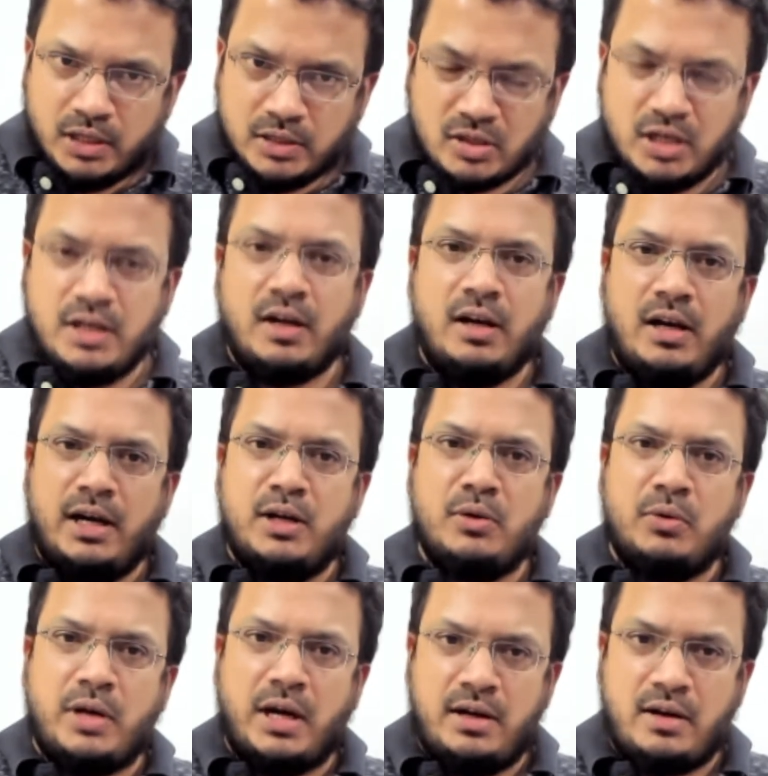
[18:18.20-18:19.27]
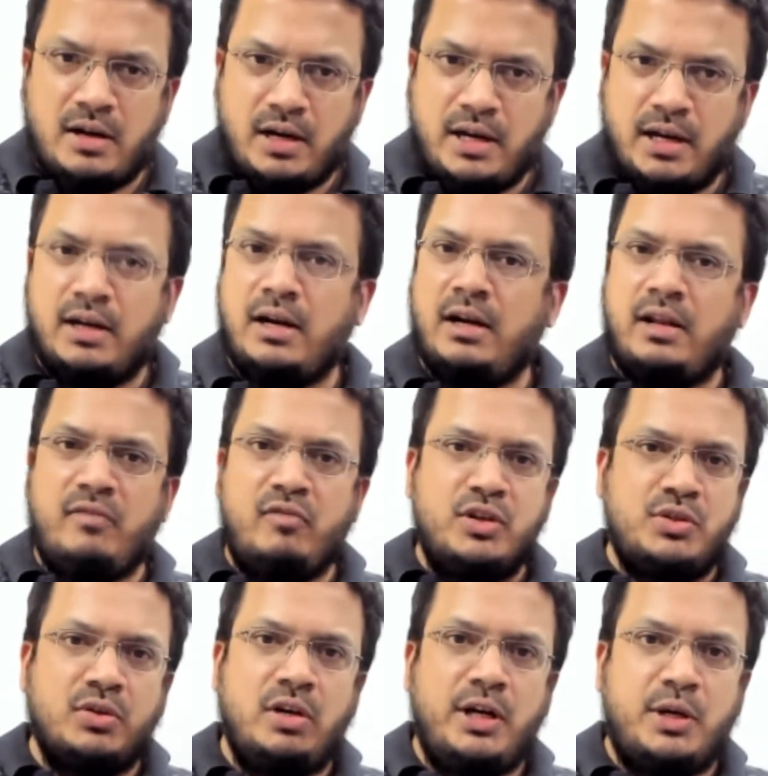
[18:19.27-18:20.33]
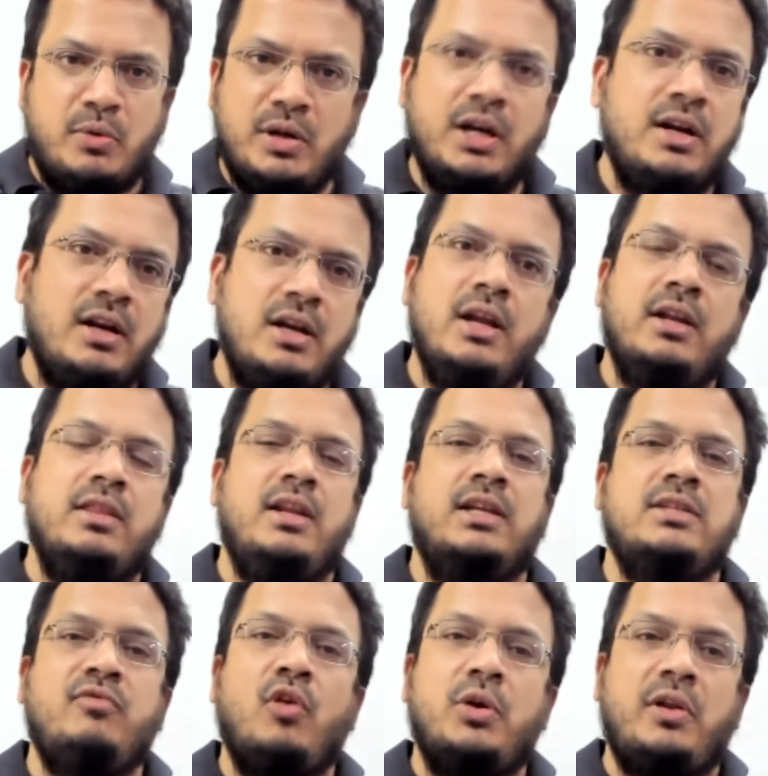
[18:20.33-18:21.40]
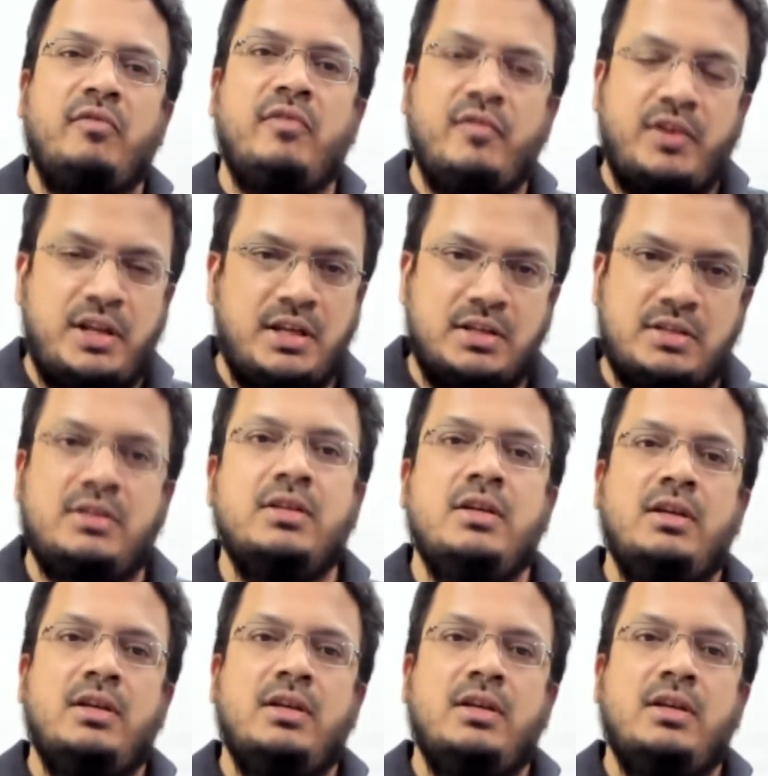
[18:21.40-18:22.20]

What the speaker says: 3 trillion to 10 trillion and eventually 20 trillion in the next 40-50 years.